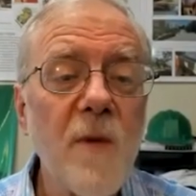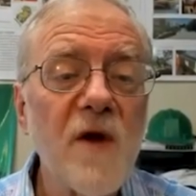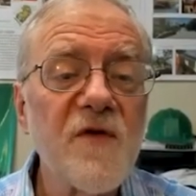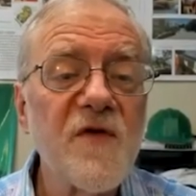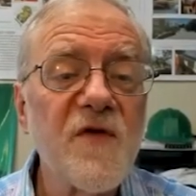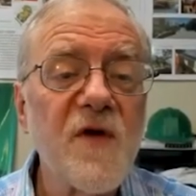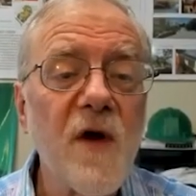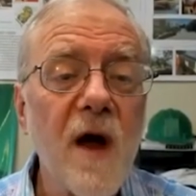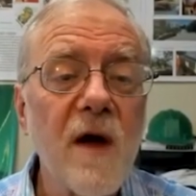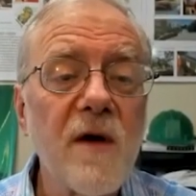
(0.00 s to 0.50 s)

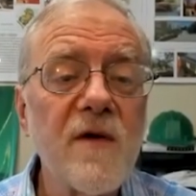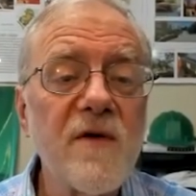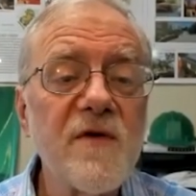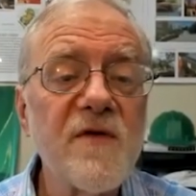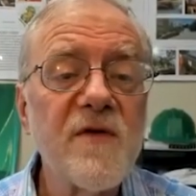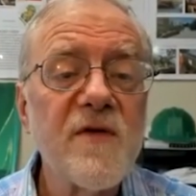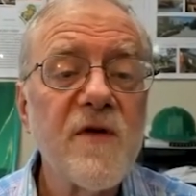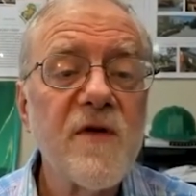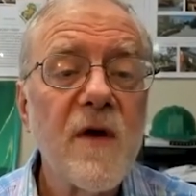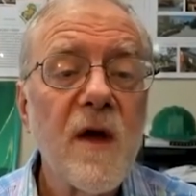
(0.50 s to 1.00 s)

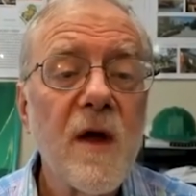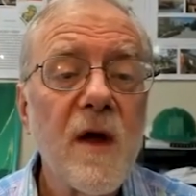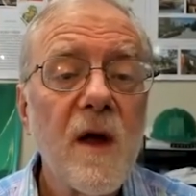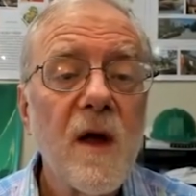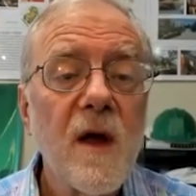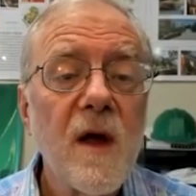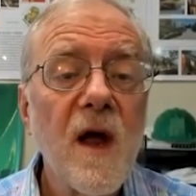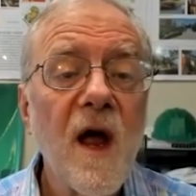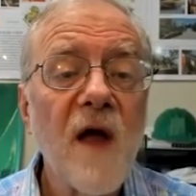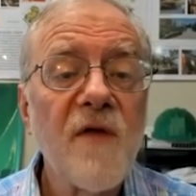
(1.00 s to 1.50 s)
scientist
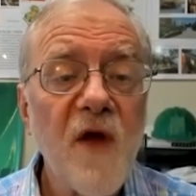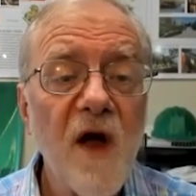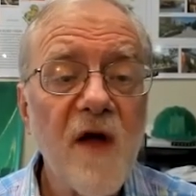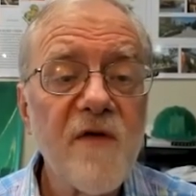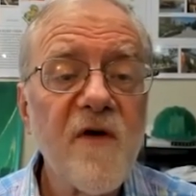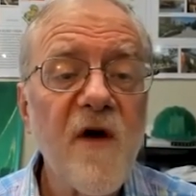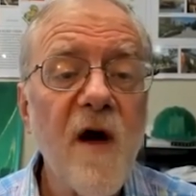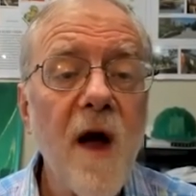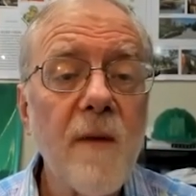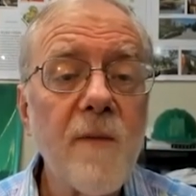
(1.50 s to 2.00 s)
at that
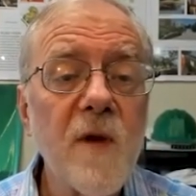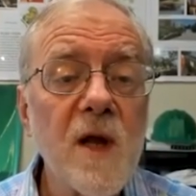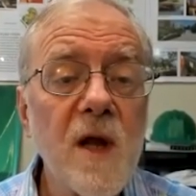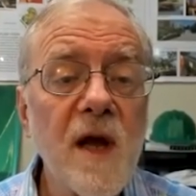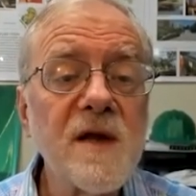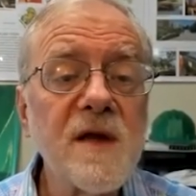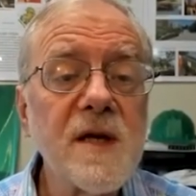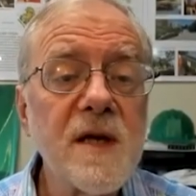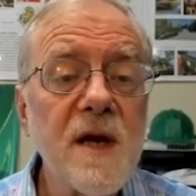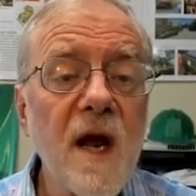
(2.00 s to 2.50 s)
time in
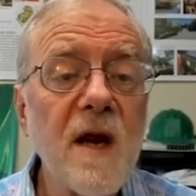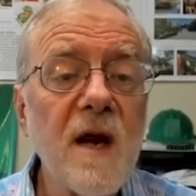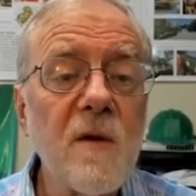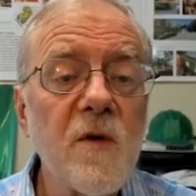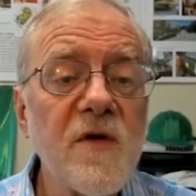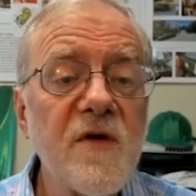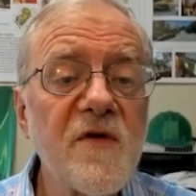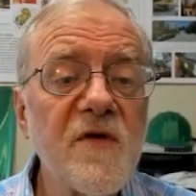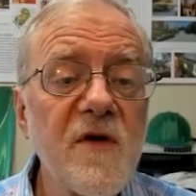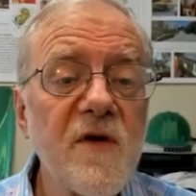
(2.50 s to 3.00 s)
1980
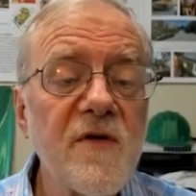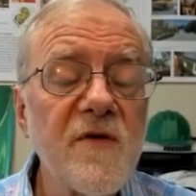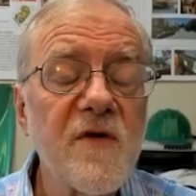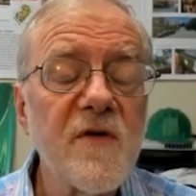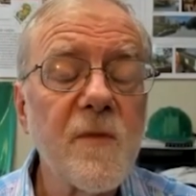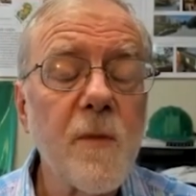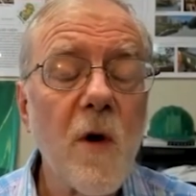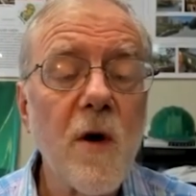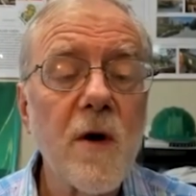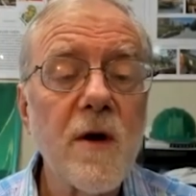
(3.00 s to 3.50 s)
with the
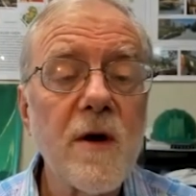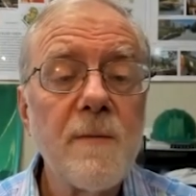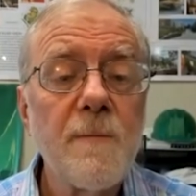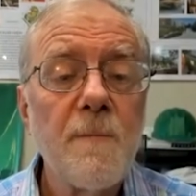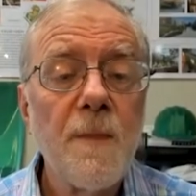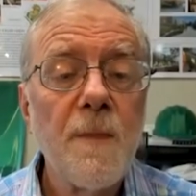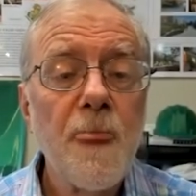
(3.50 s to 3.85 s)
Citizens Party.